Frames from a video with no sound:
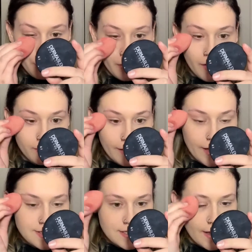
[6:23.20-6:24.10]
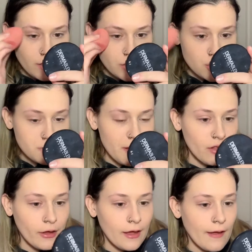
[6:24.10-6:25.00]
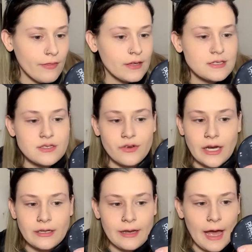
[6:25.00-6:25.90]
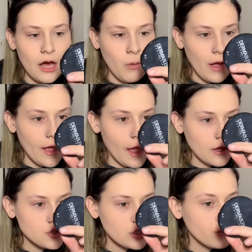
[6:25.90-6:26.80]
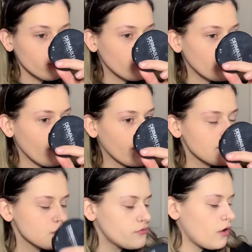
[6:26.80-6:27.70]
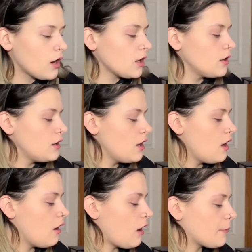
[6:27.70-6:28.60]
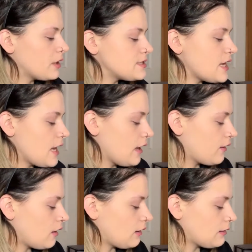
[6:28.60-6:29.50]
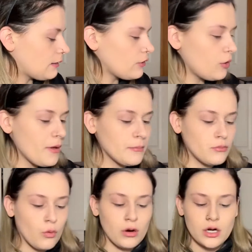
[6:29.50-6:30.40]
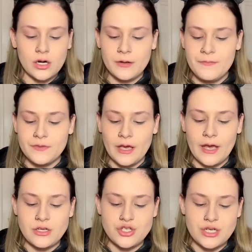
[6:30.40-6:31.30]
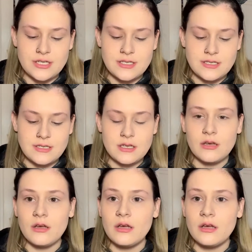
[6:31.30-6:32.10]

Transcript: But like I said, just by looking at this right now, I actually really like it so far. I'm gonna take a little bit more and just